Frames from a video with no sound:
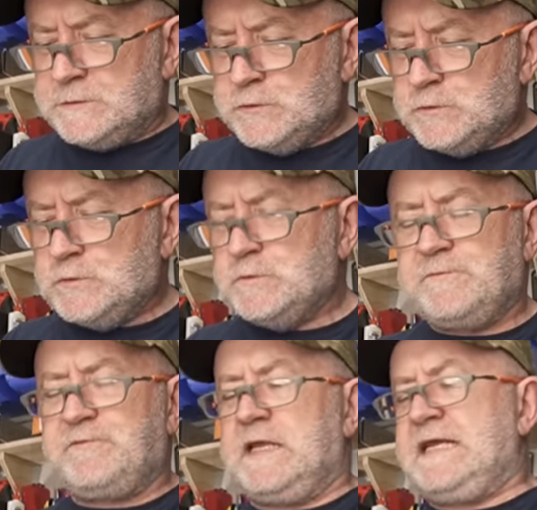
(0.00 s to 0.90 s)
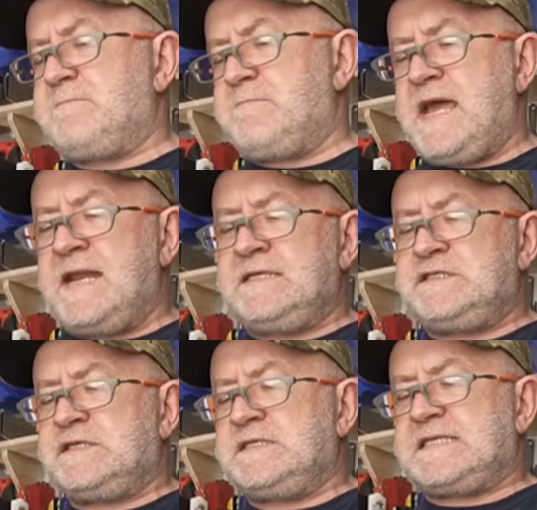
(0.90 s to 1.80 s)
Fleet
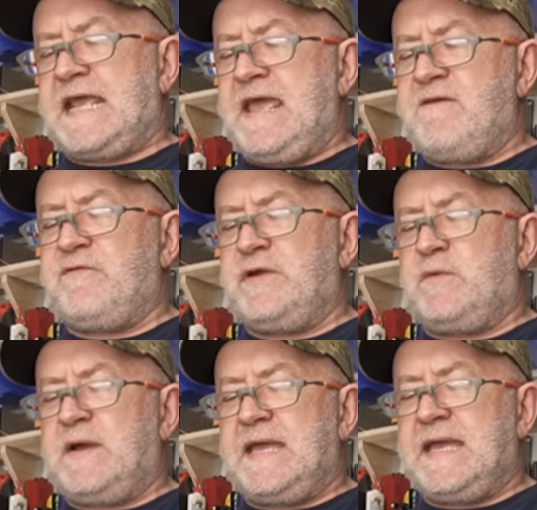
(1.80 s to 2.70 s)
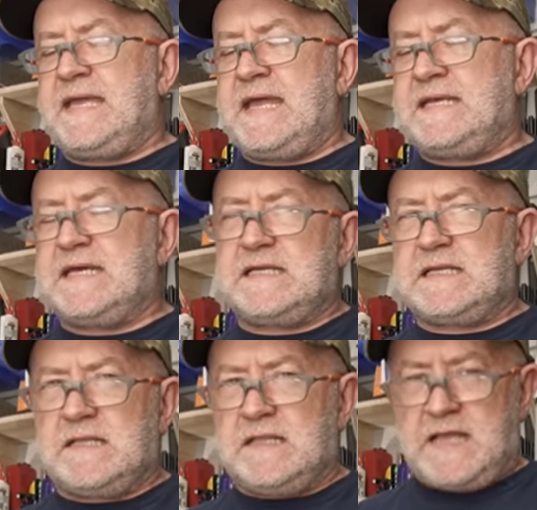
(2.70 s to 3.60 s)
managers everywhere getting a
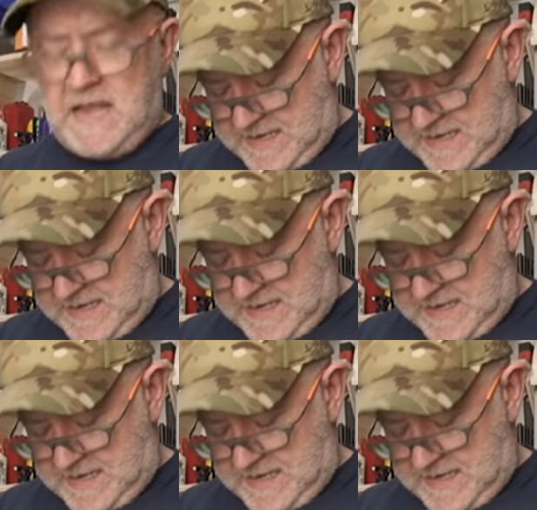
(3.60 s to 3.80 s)
little